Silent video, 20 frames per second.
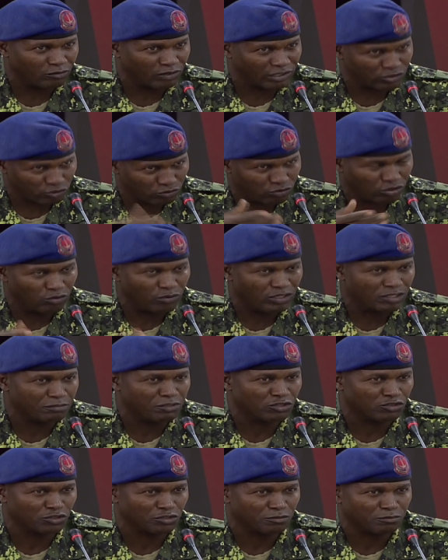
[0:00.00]
We should always be
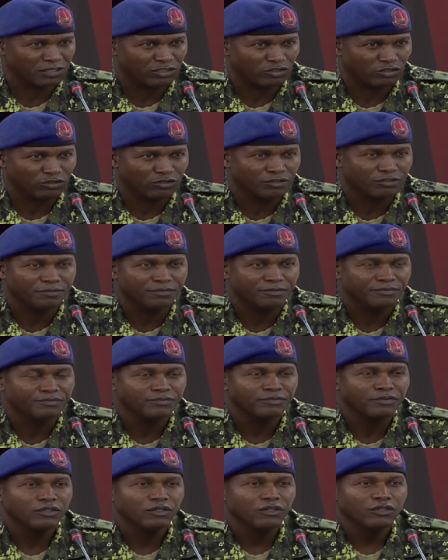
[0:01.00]
suspicious.
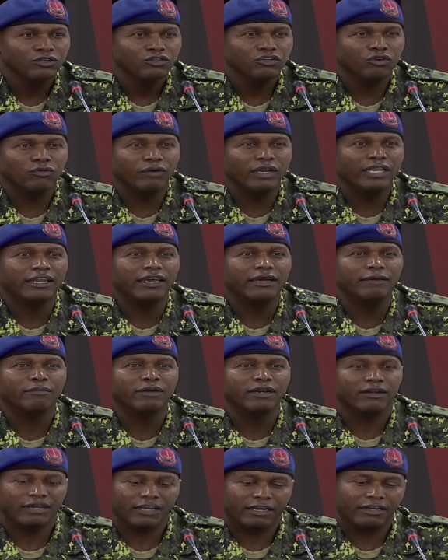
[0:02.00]
So when they
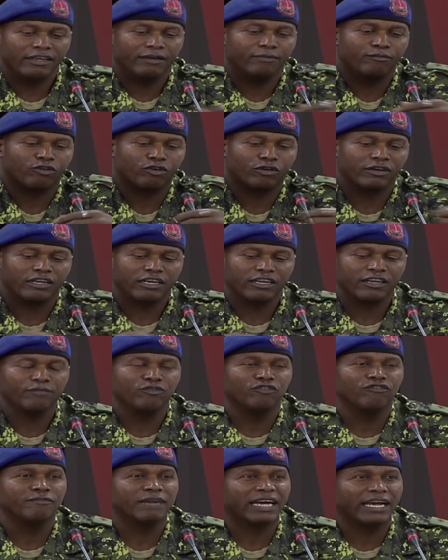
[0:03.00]

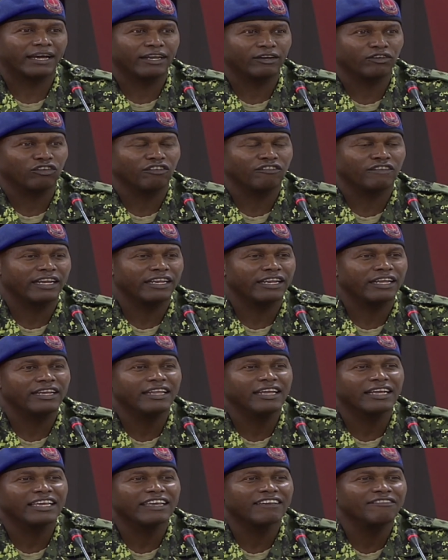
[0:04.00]
removed my handcuff and then
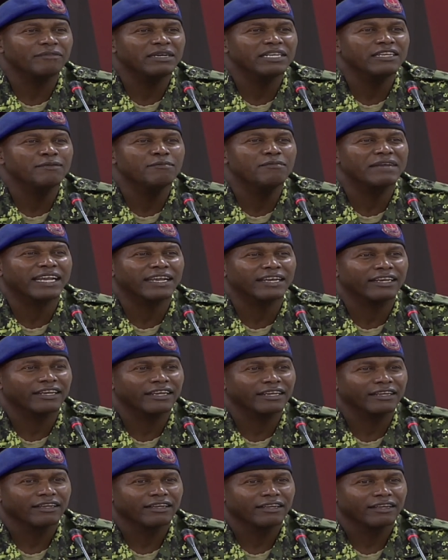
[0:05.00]
they gave me the bread,
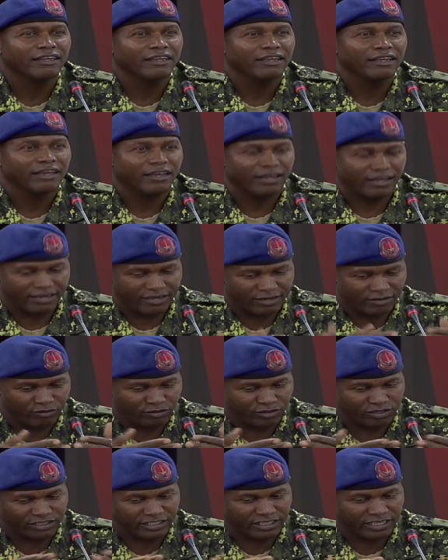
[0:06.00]
I
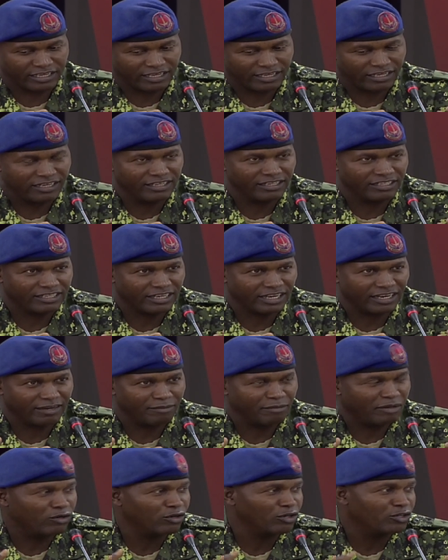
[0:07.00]
was checking inside
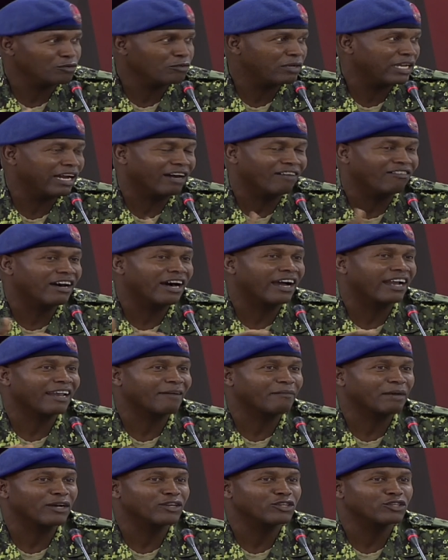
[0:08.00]
because we have heard
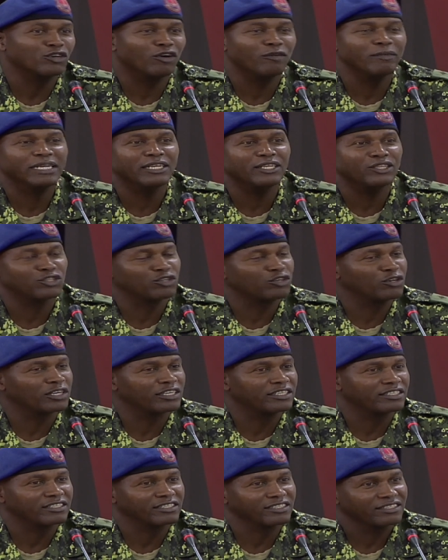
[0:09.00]
about so many
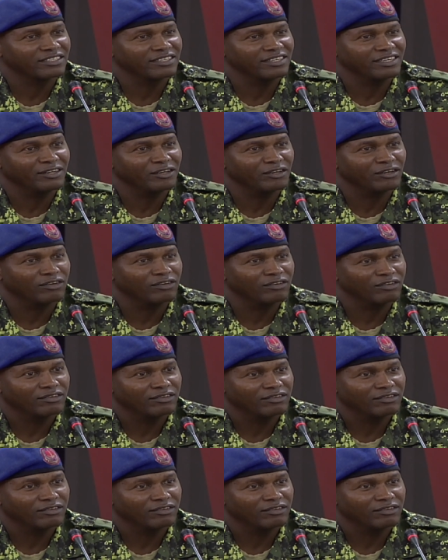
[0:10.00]
stories, you know.